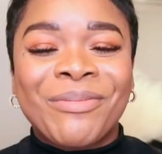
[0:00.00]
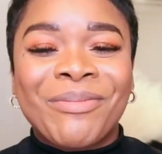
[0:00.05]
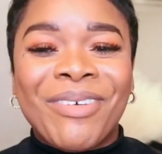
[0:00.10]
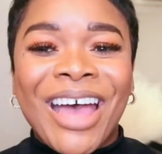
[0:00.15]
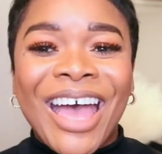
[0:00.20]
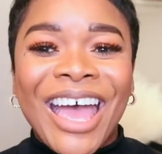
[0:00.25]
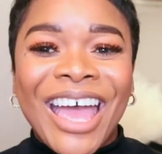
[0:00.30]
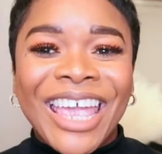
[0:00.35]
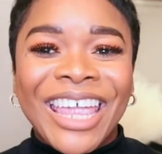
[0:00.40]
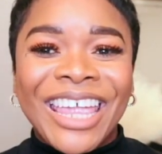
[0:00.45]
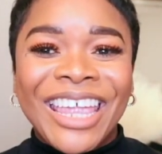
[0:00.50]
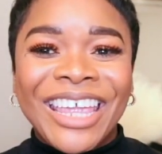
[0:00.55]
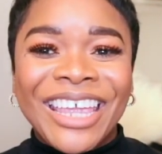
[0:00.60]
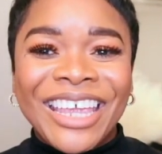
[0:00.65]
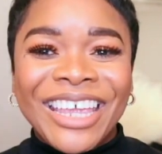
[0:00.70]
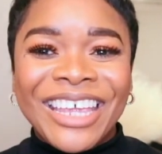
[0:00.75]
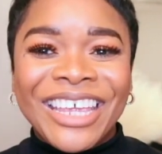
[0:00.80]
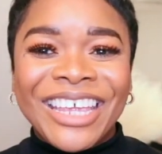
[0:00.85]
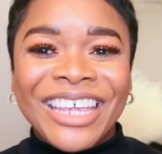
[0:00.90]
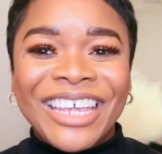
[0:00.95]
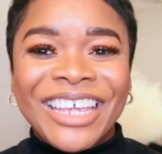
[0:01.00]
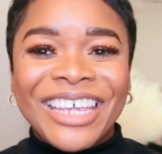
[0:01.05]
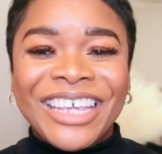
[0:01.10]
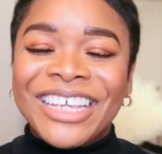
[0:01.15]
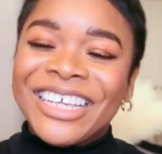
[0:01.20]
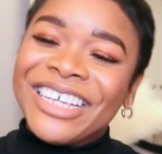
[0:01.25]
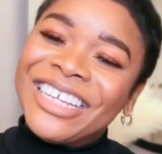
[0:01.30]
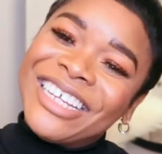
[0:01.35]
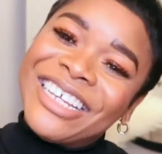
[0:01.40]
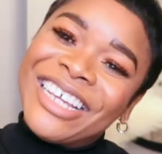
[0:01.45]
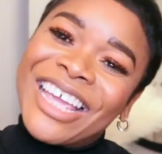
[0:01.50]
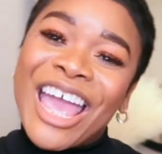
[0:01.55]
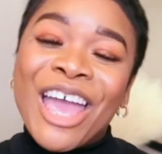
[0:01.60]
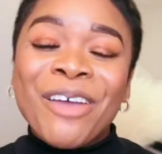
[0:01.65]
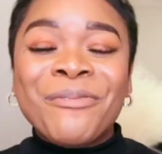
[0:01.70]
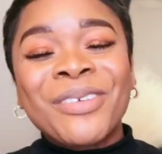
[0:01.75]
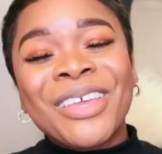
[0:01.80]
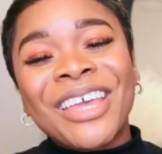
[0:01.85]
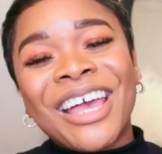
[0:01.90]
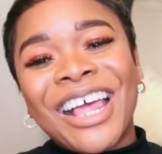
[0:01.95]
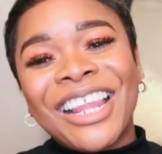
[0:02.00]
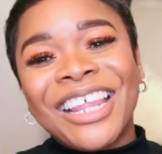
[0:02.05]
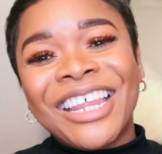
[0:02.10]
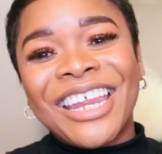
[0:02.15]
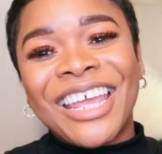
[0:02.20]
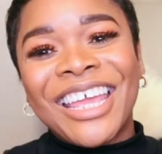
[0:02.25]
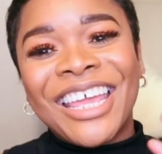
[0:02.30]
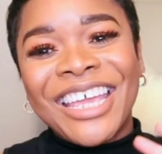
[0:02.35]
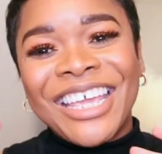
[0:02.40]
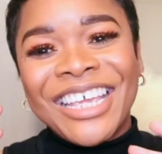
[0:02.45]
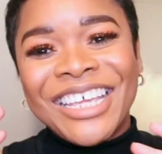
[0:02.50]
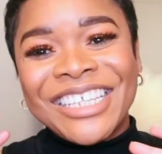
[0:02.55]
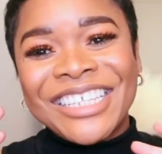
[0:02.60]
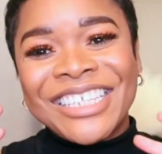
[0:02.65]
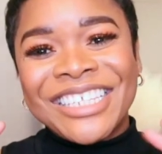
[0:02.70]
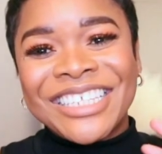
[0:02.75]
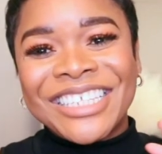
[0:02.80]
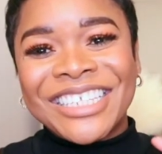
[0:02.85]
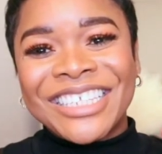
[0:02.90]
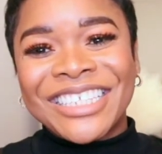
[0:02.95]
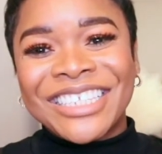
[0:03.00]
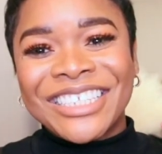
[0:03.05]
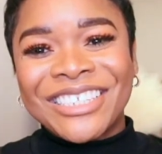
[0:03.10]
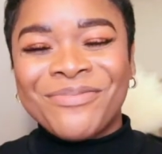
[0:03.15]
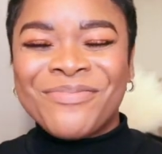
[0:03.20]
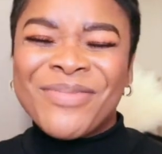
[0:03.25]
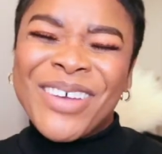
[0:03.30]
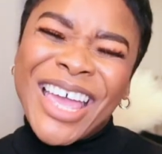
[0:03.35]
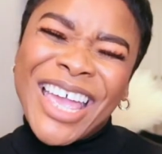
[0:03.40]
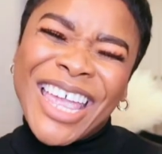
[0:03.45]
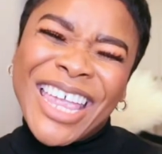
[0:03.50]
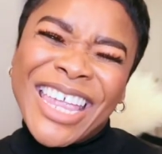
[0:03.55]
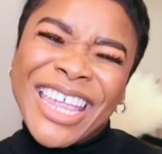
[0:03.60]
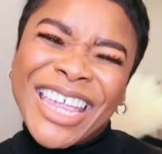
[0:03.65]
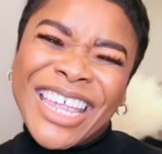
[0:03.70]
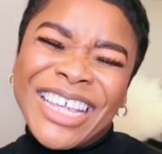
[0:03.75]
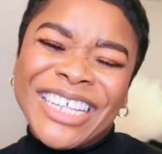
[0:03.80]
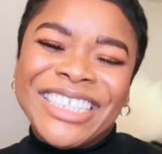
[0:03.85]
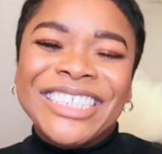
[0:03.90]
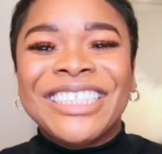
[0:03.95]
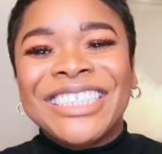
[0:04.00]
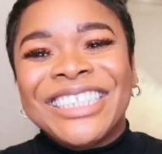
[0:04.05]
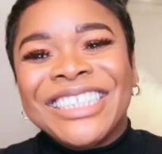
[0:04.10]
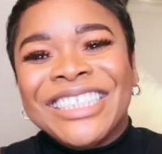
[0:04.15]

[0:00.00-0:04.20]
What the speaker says: Bye. Happy holidays. Bye.